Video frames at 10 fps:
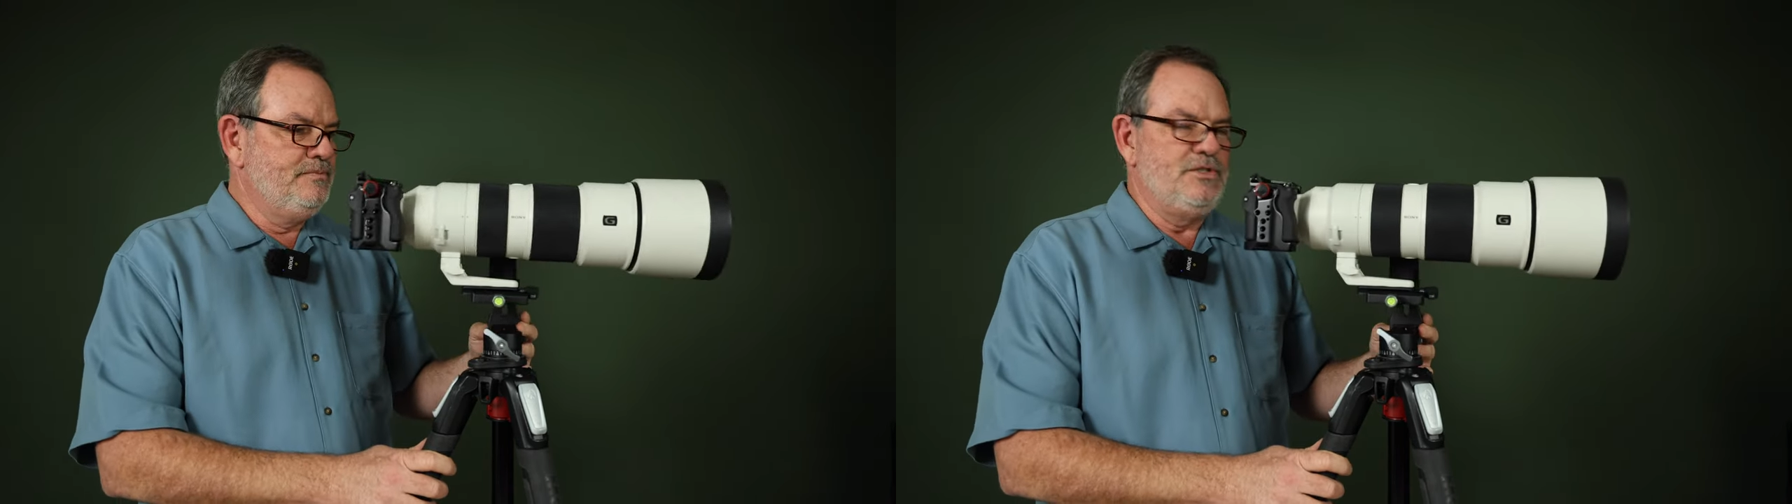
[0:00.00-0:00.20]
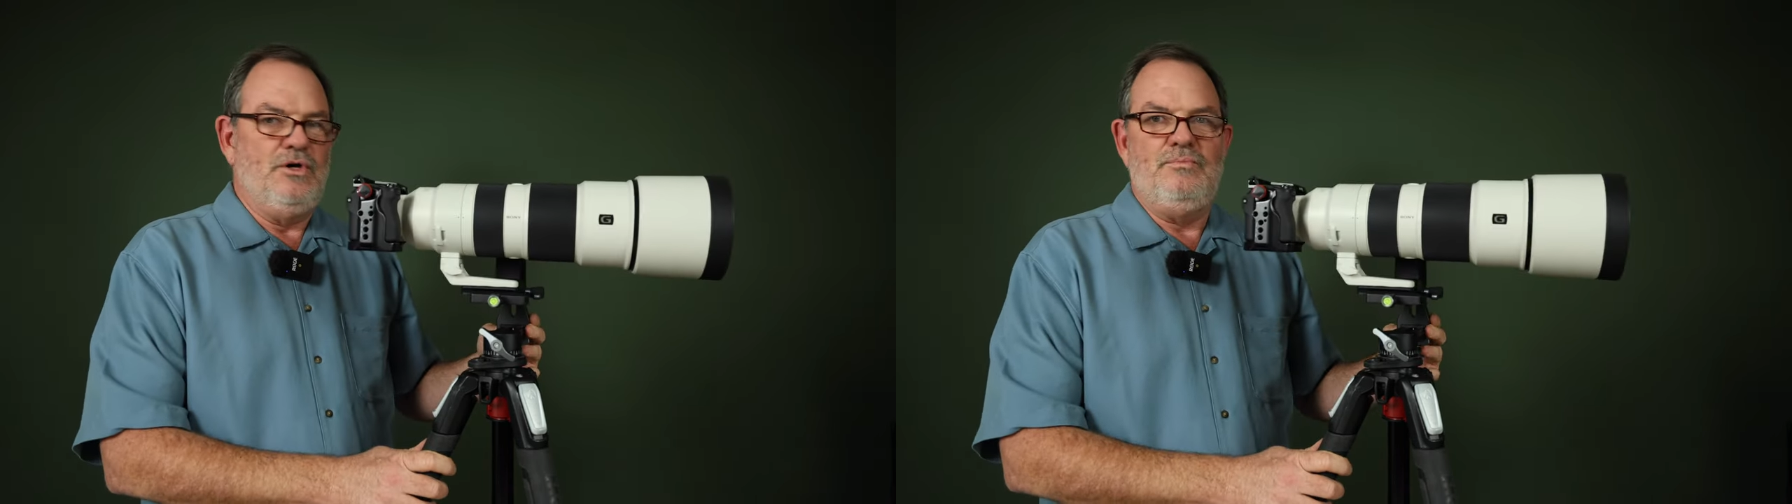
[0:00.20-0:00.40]

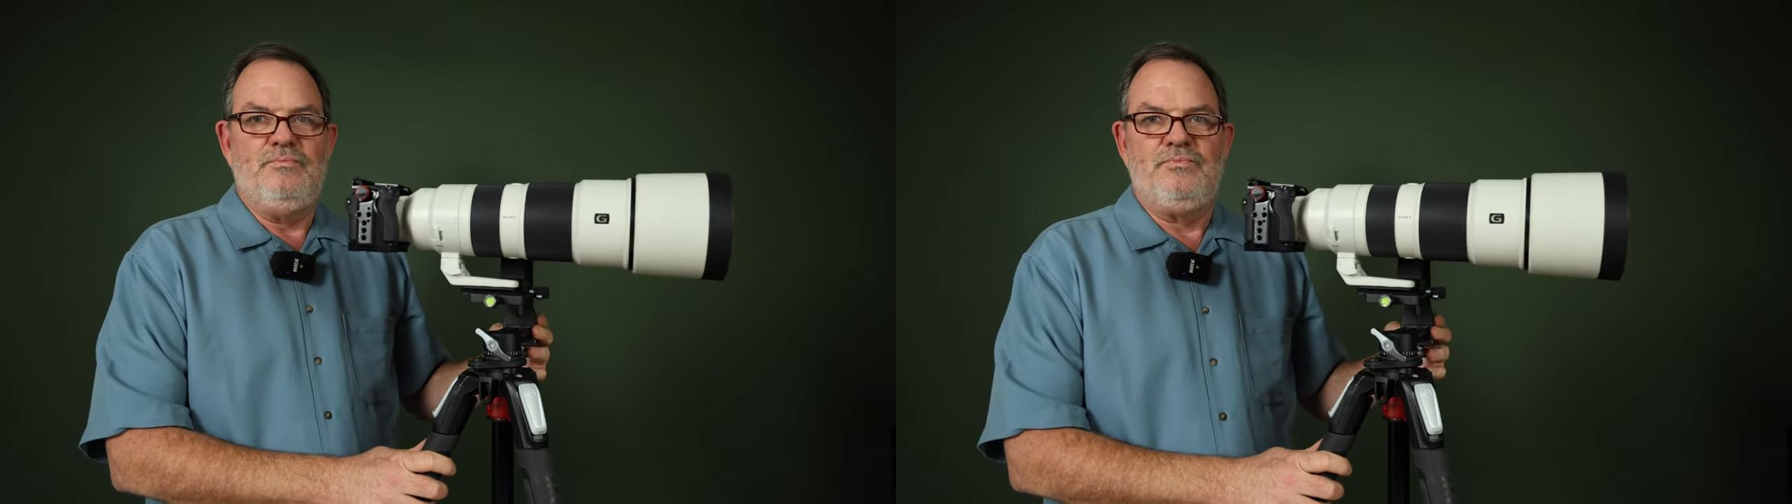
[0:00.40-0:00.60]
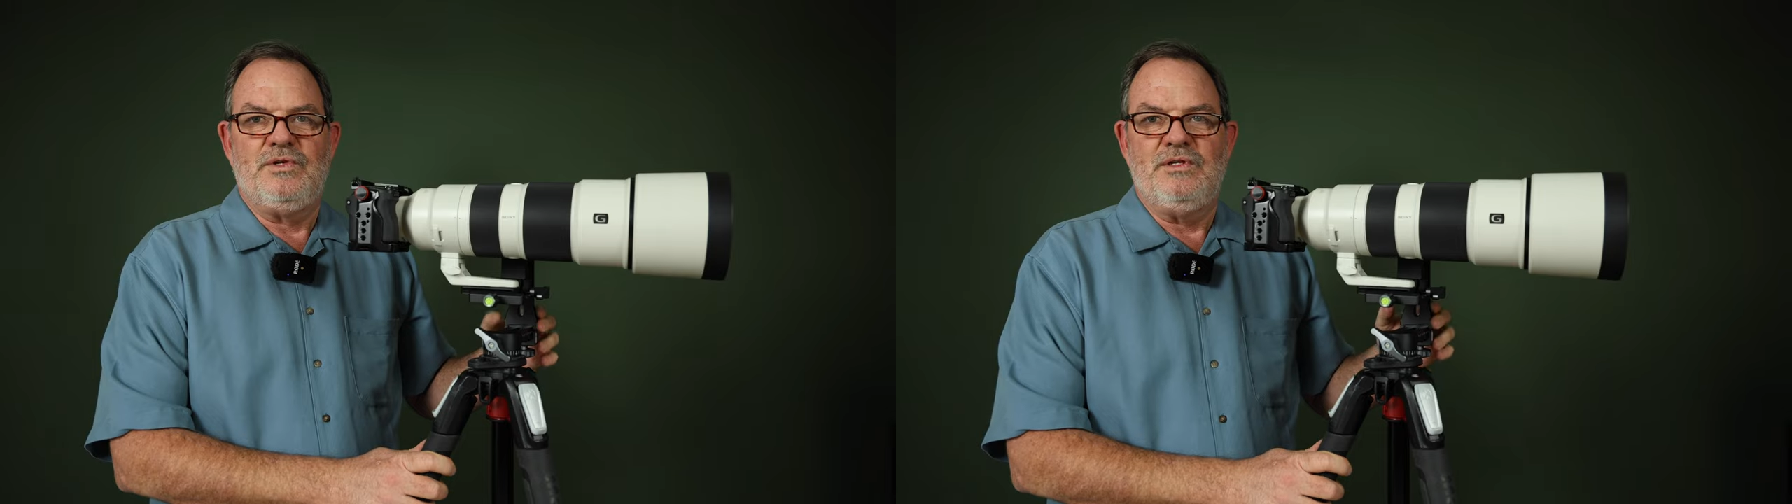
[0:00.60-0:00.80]
So
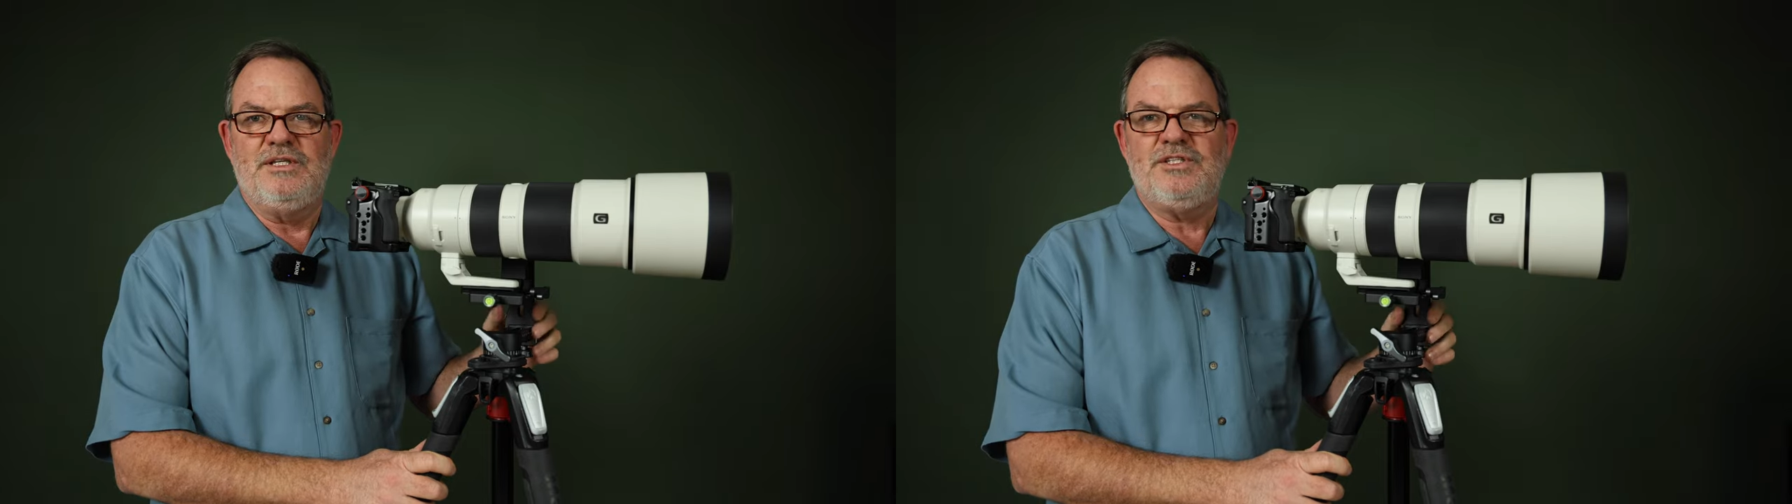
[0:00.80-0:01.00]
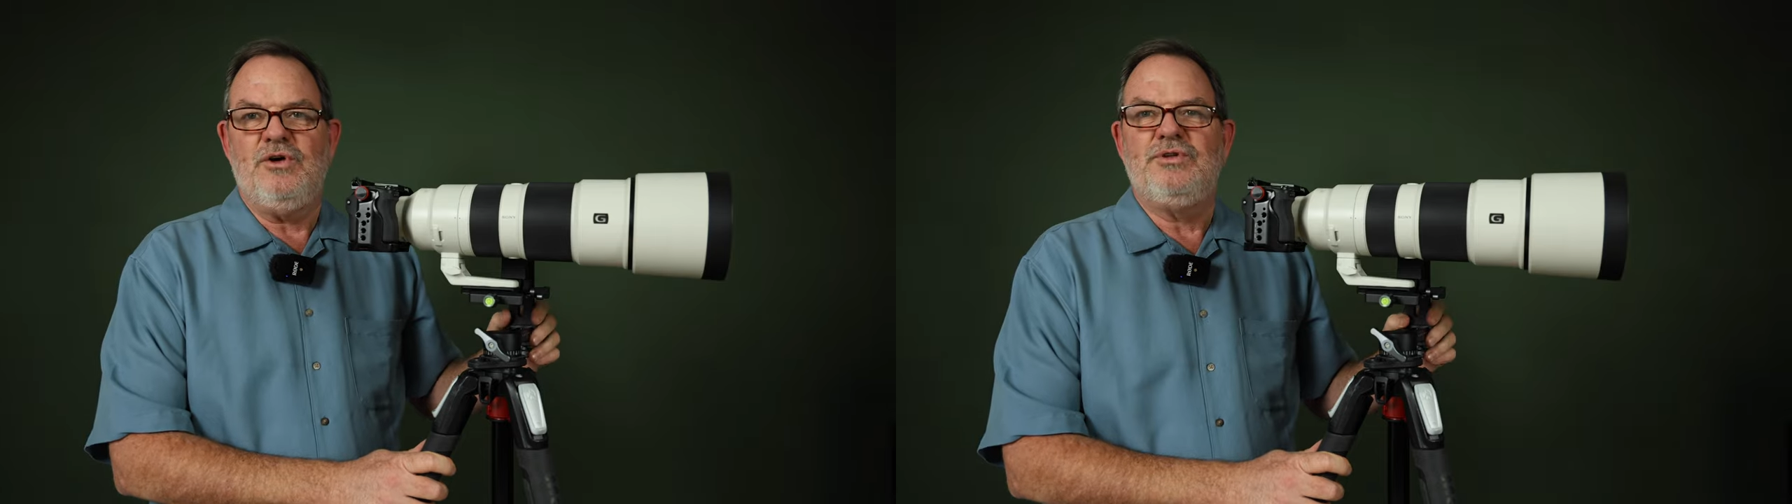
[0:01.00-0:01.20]

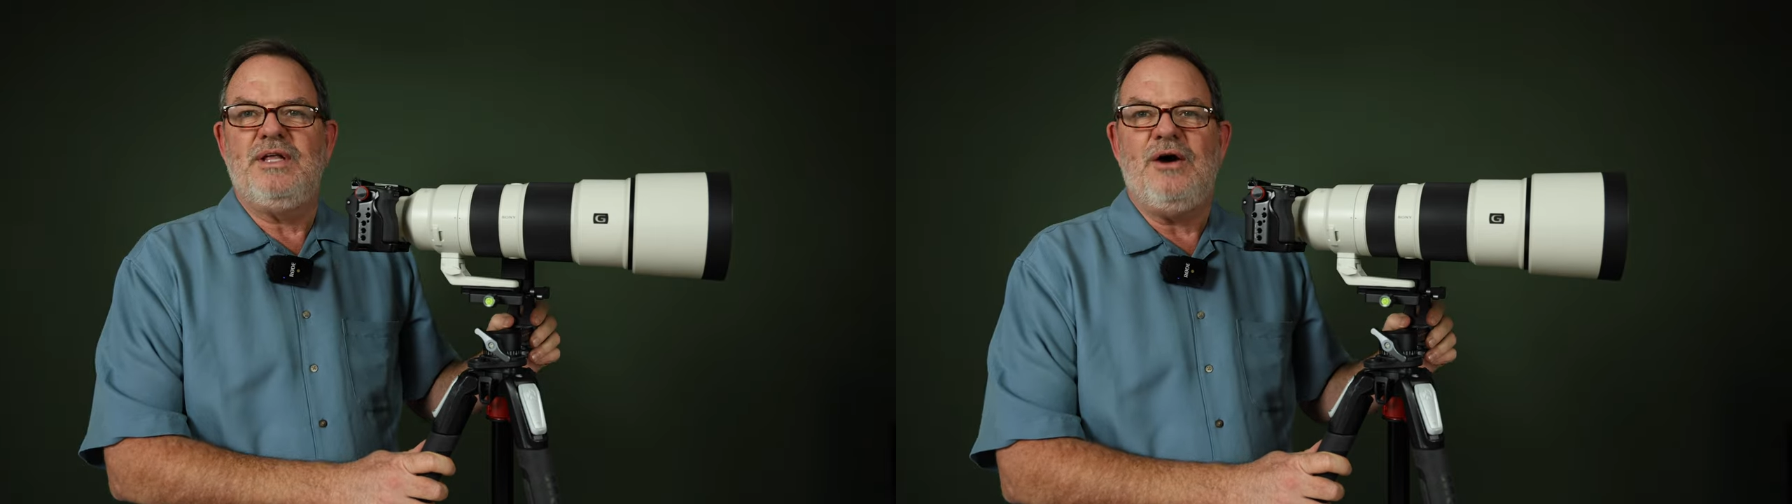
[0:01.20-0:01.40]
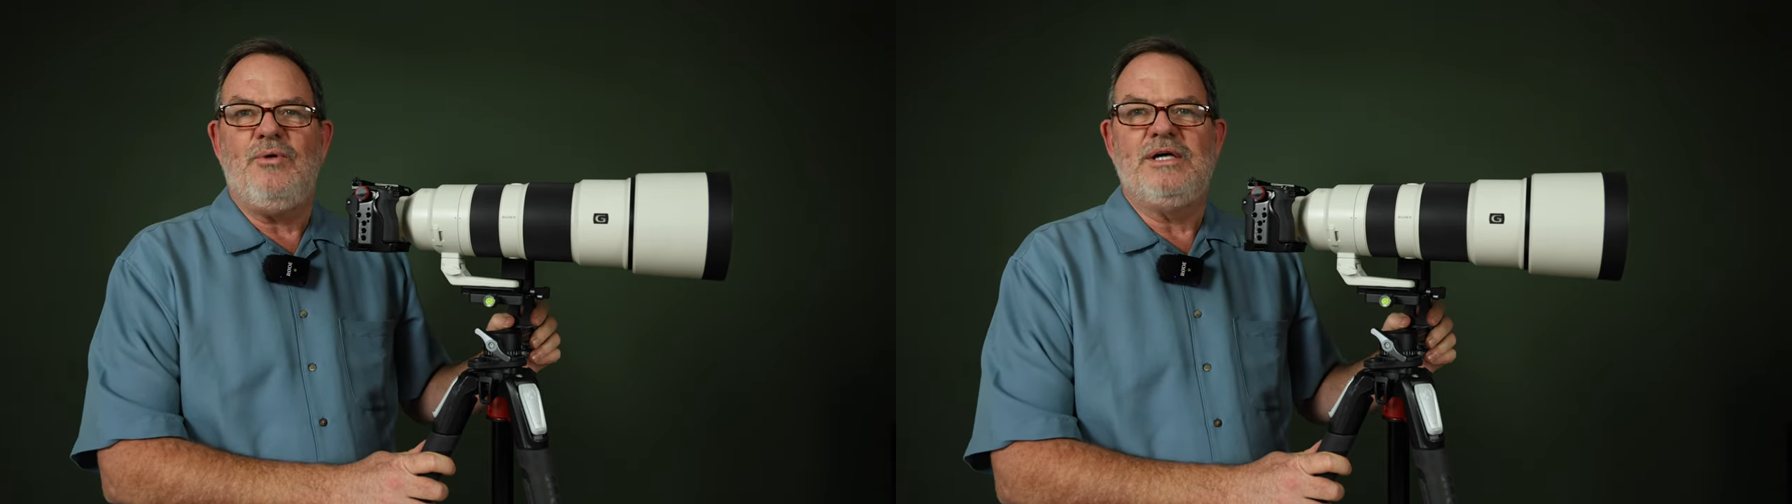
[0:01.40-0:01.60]
let's go to the
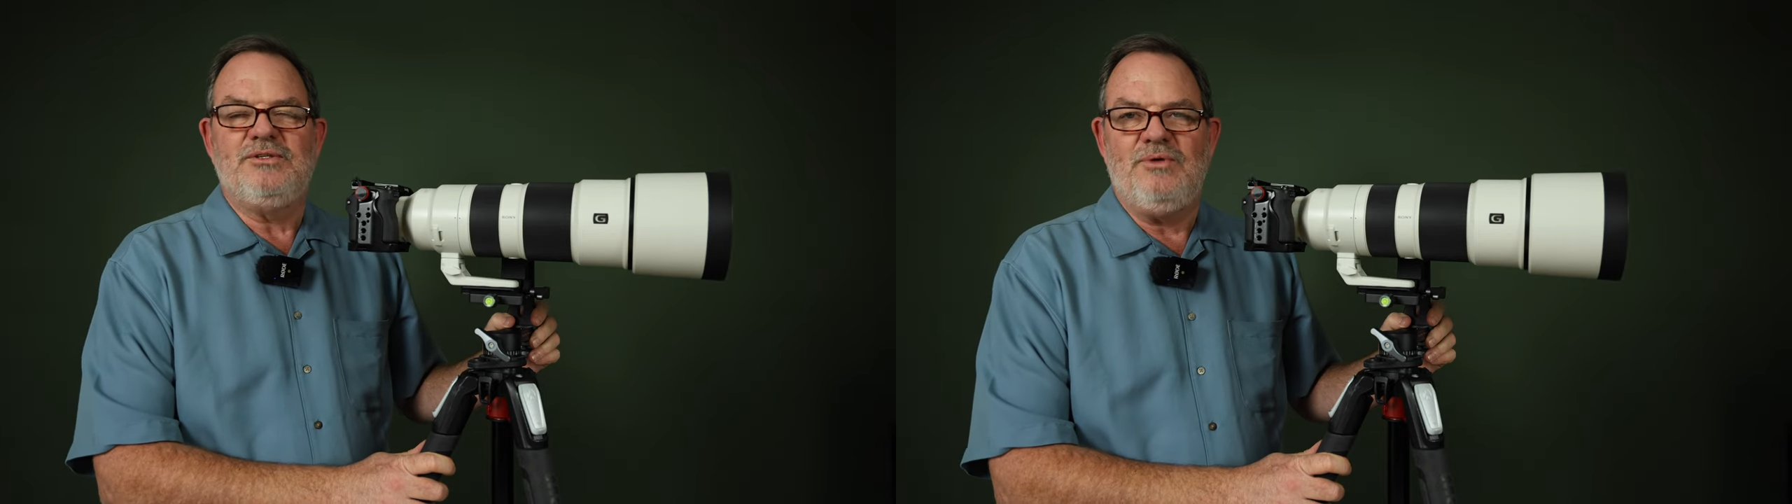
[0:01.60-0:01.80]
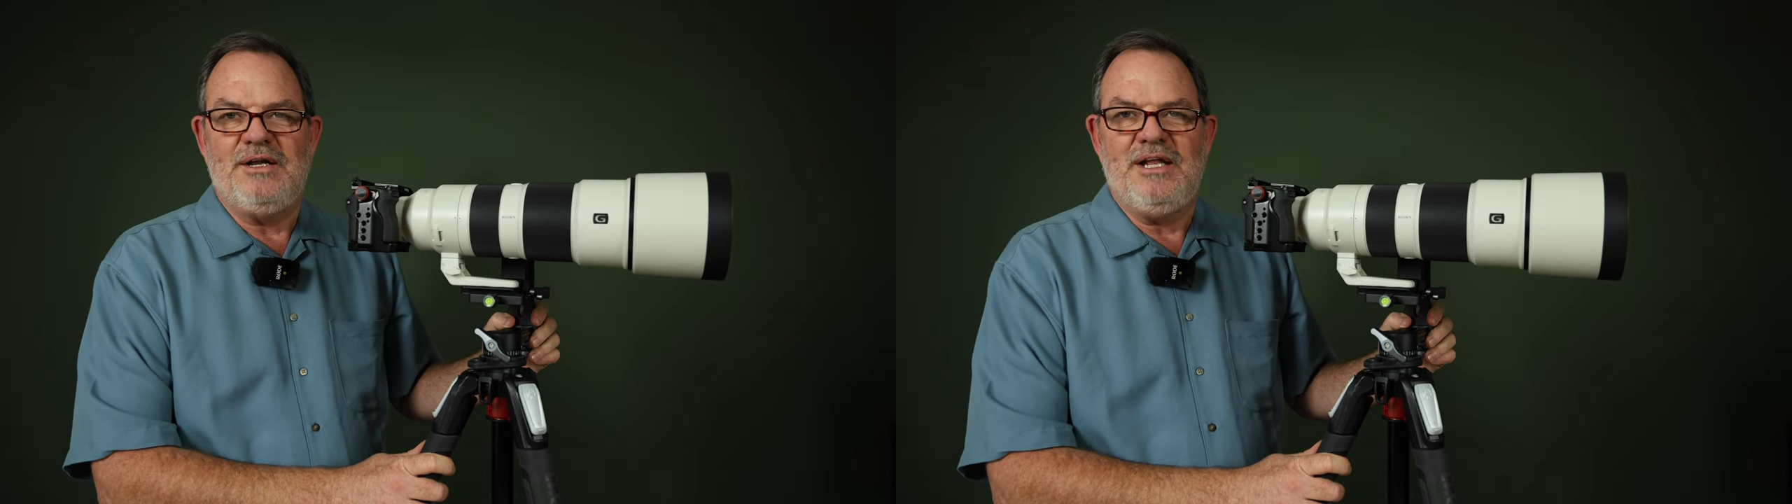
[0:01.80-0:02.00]

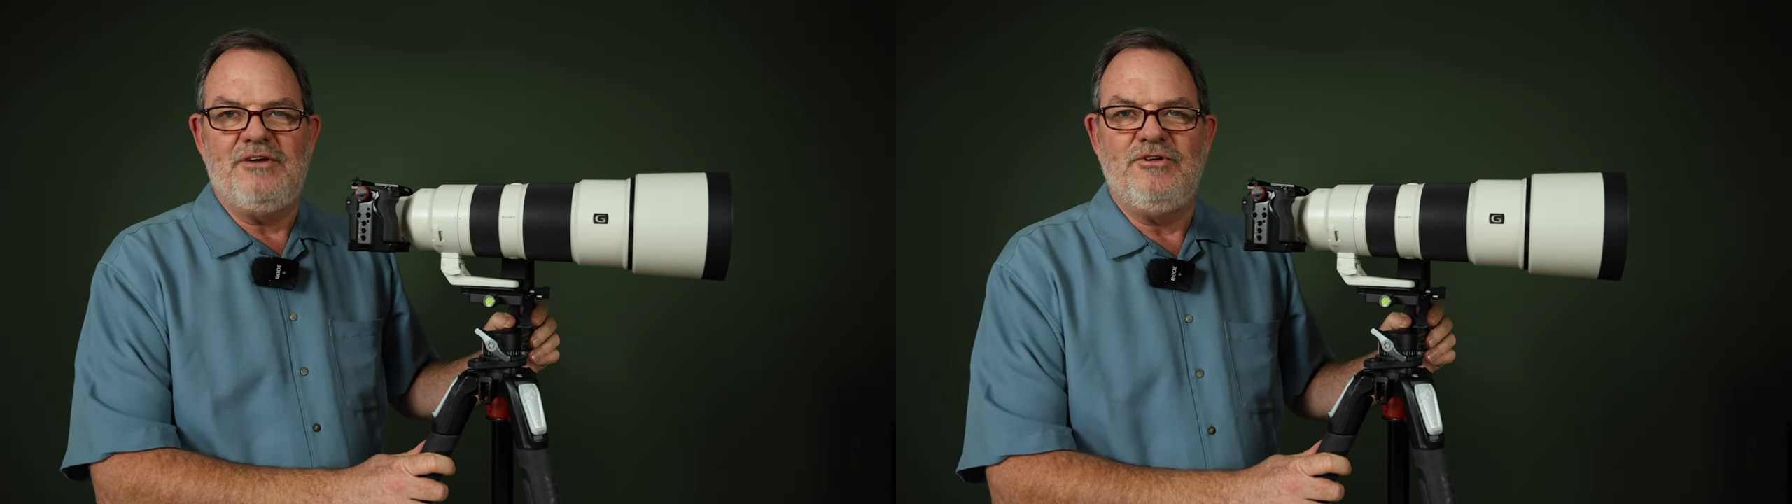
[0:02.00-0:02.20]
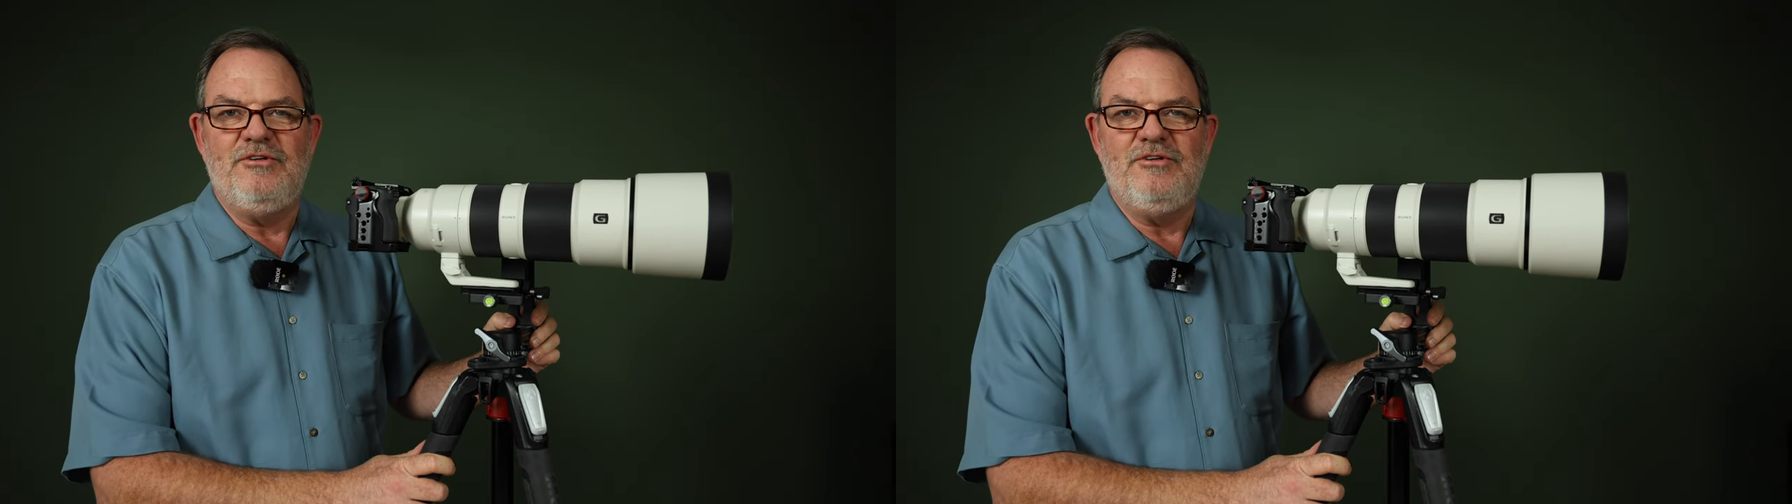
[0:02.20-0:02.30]
Hiawassee Wildlife